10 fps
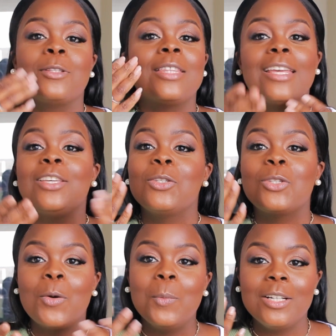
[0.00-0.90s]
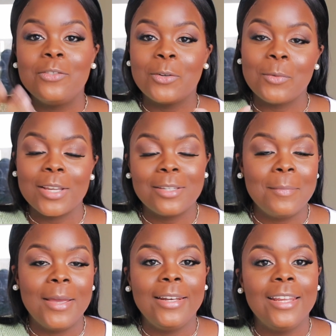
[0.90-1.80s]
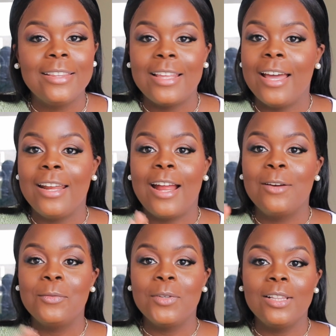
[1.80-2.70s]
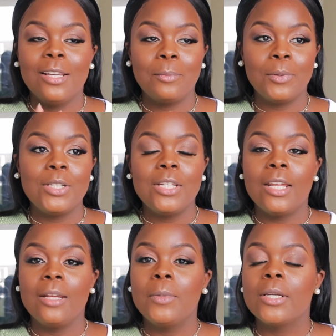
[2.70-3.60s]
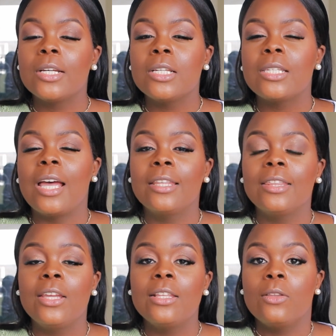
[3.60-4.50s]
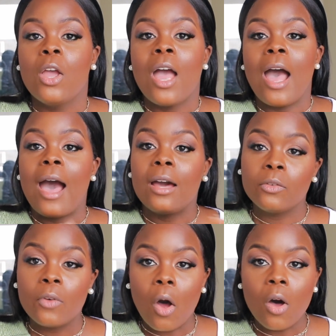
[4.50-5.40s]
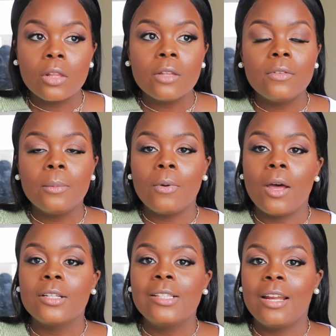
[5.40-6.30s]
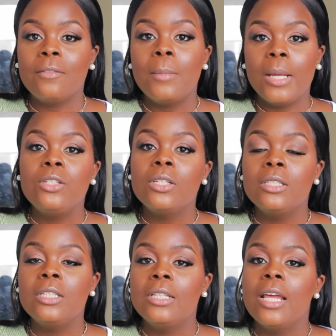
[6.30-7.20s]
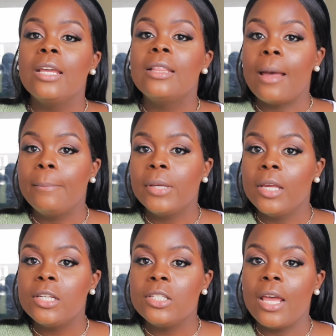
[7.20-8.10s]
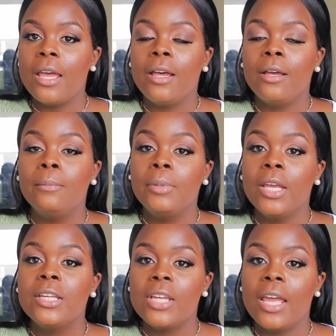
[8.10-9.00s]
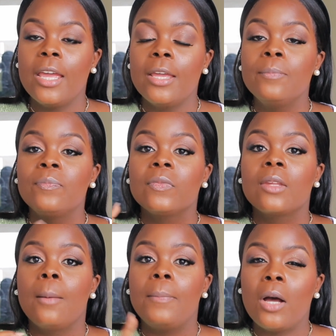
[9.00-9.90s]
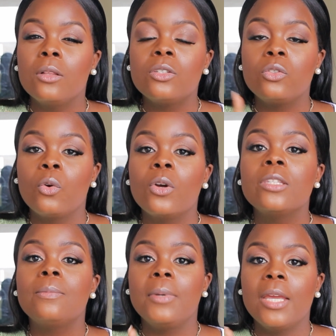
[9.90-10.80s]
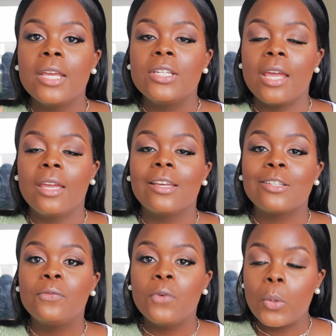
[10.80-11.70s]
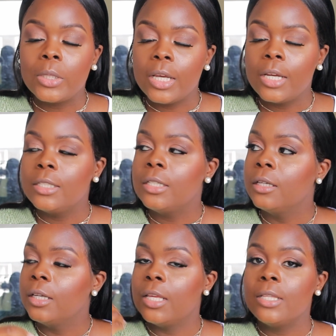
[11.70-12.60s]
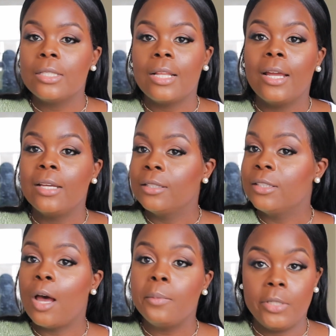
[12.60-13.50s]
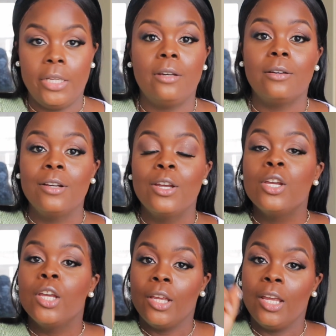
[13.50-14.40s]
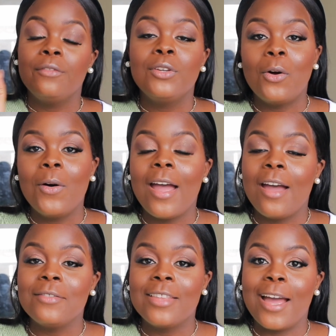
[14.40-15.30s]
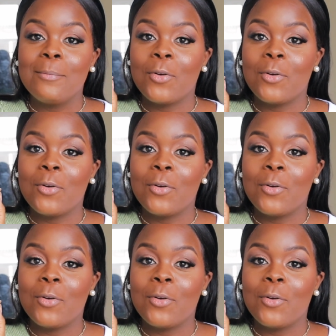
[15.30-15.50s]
Thank you so much for recommending that. I really appreciate it, because I think out of all of the products that I've mentioned today, that BHA Paulas Choice BHA exfoliant, it's like top tier. If you don't have that